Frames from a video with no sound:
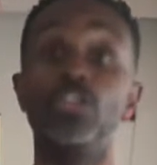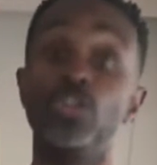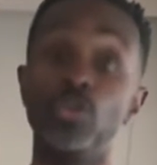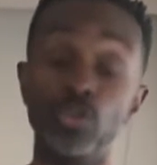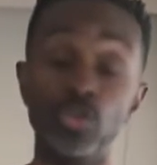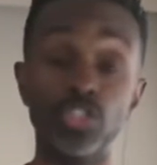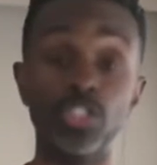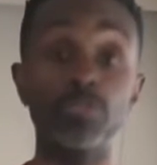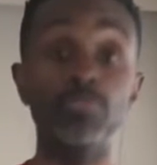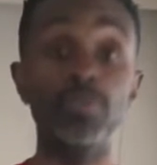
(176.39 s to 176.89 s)

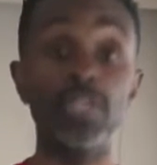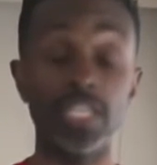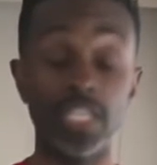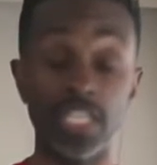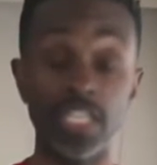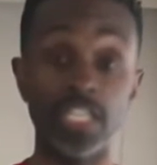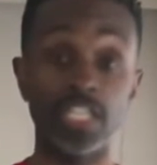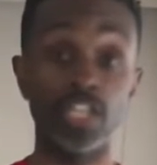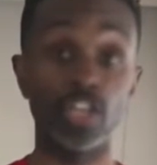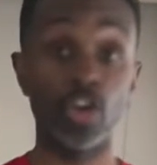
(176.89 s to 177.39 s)
you should be
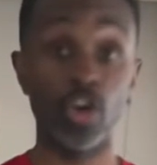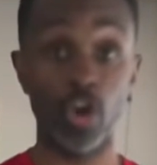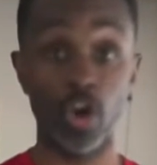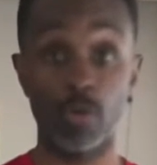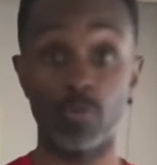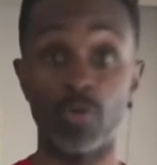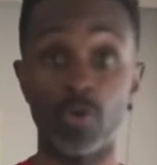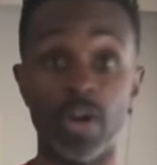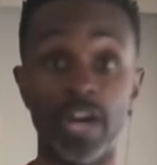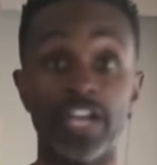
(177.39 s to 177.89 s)
eating
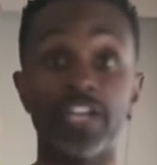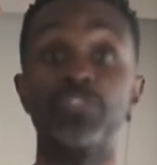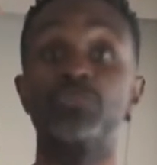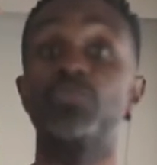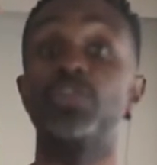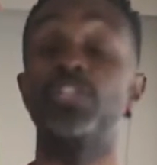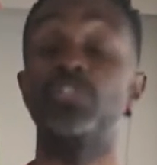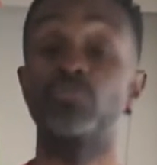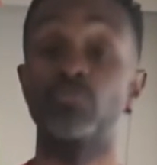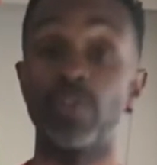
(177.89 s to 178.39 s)

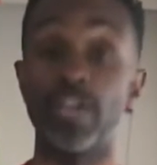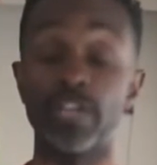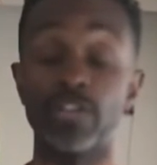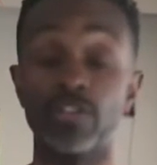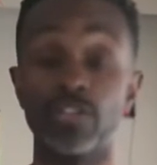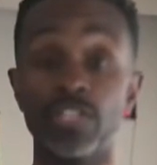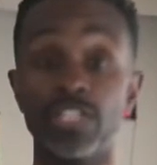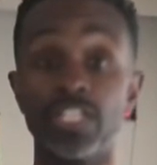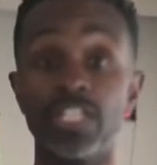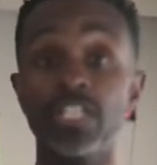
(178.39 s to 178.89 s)
carbohydrates
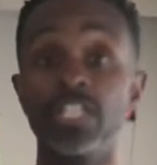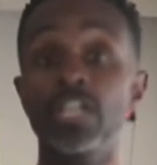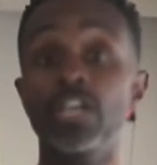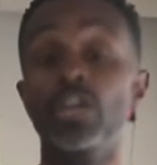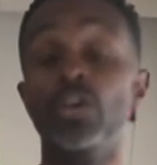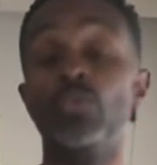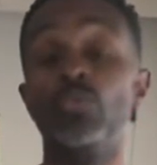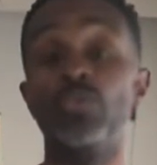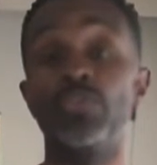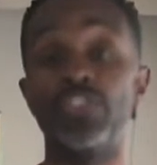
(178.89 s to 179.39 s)
regularly
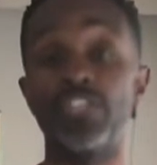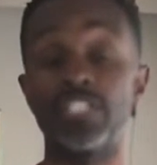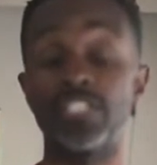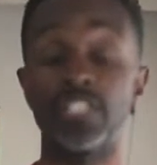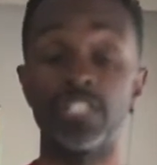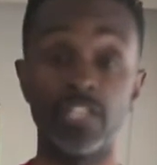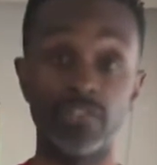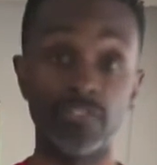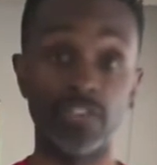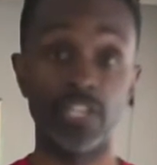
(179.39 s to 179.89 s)
with a
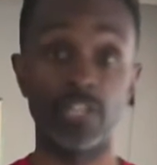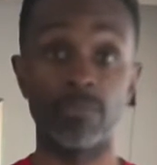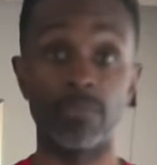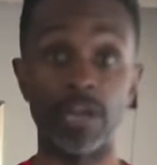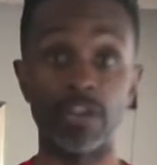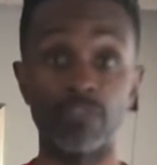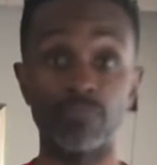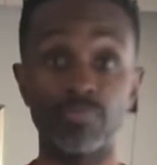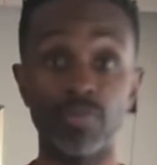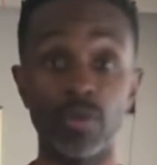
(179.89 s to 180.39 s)
significant
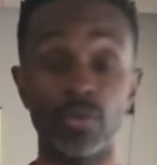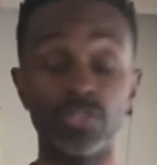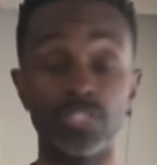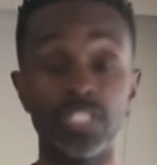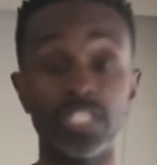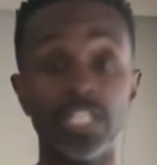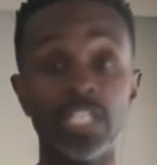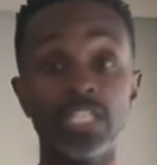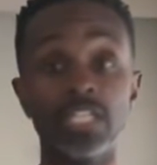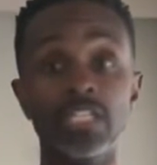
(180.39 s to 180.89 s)
amount of
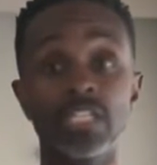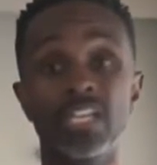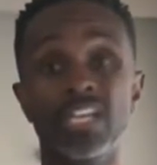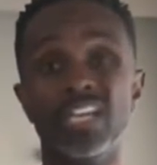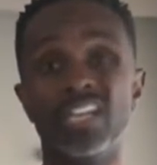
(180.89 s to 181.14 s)
protein,